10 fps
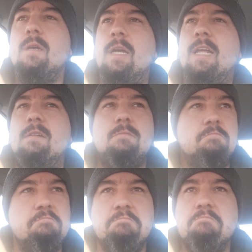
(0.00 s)
And,
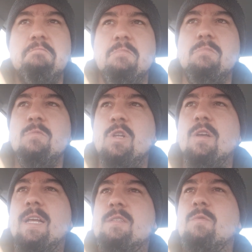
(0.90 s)

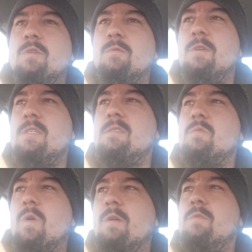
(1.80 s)
that's one of the
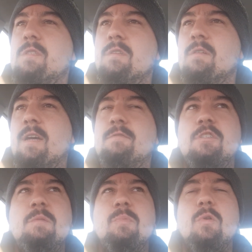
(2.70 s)
reasons why we still have
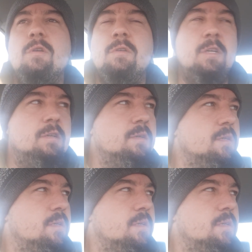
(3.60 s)
cheap oil here.